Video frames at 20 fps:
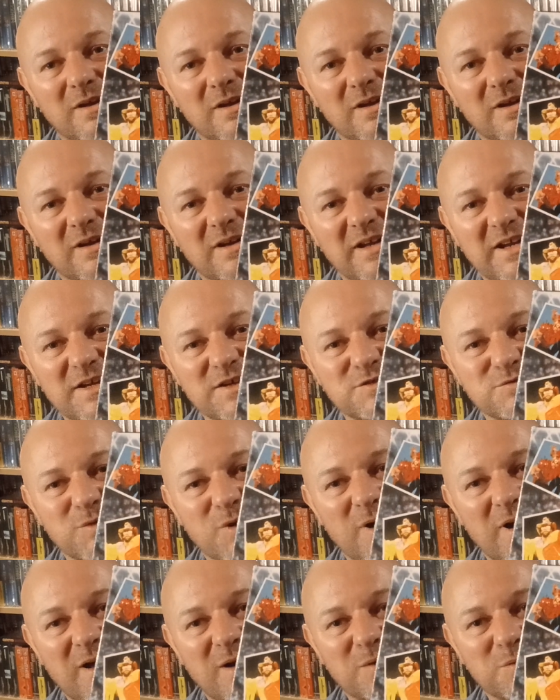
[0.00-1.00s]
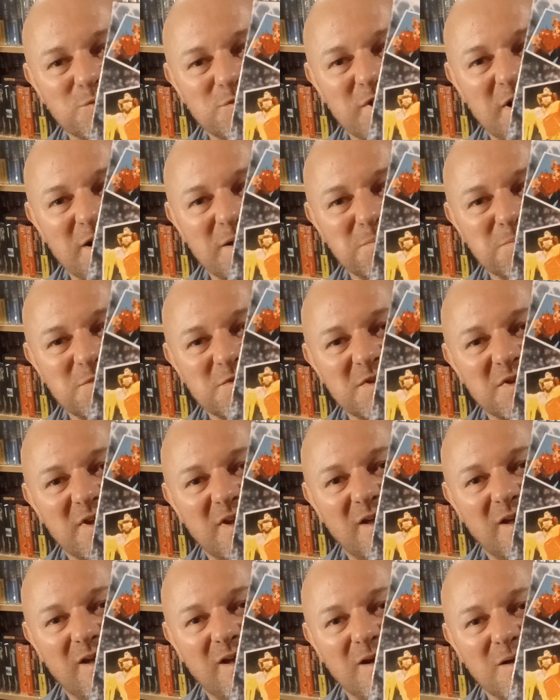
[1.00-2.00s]
And he is right, old James.
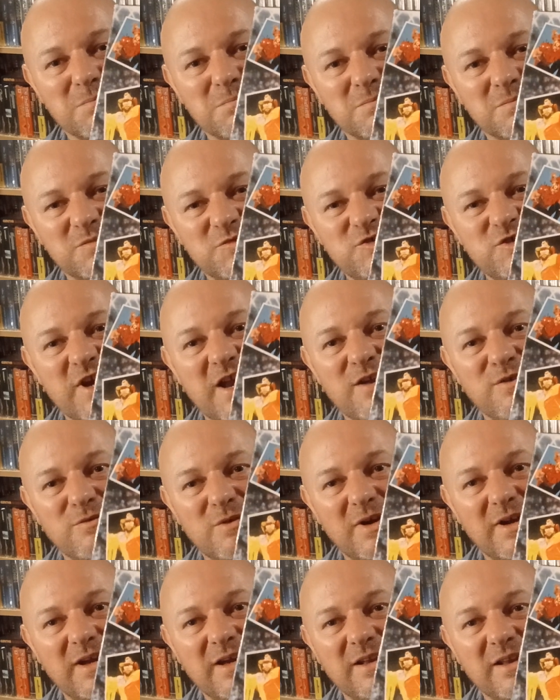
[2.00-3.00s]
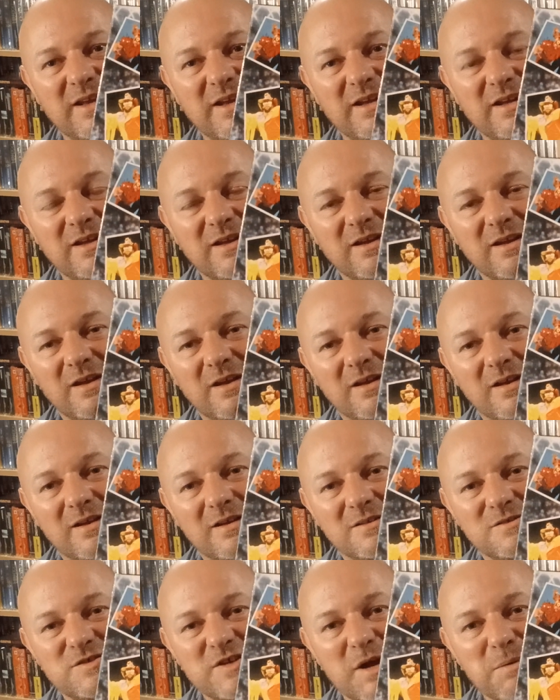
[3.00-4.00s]
Generally,
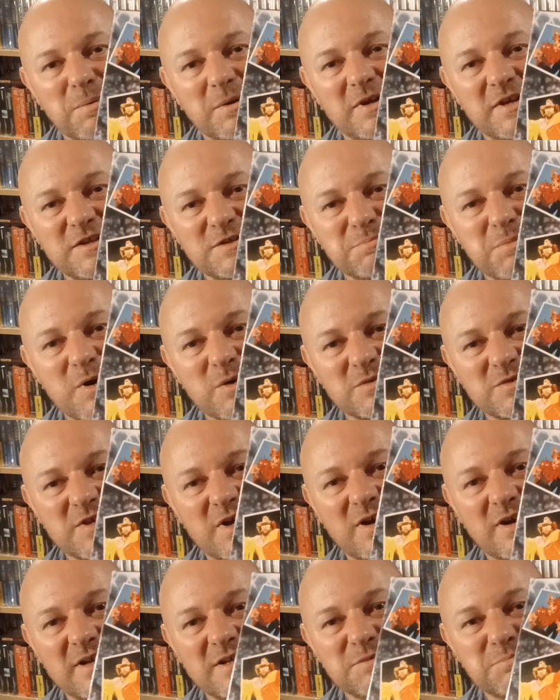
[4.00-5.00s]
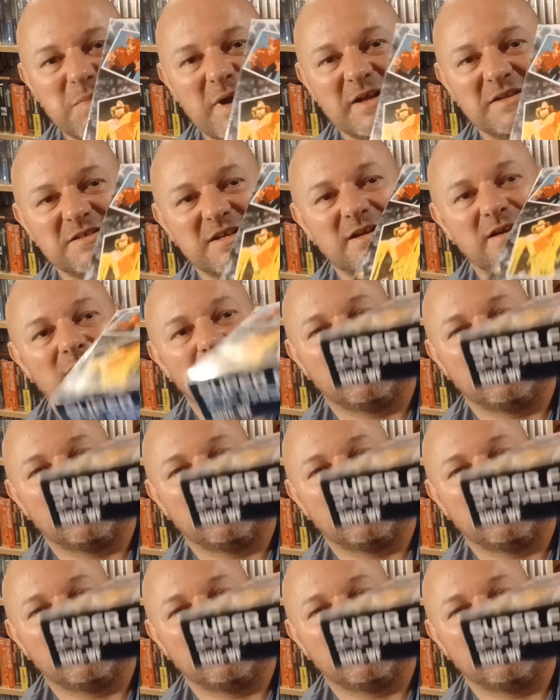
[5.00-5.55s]
Japanese box art is better.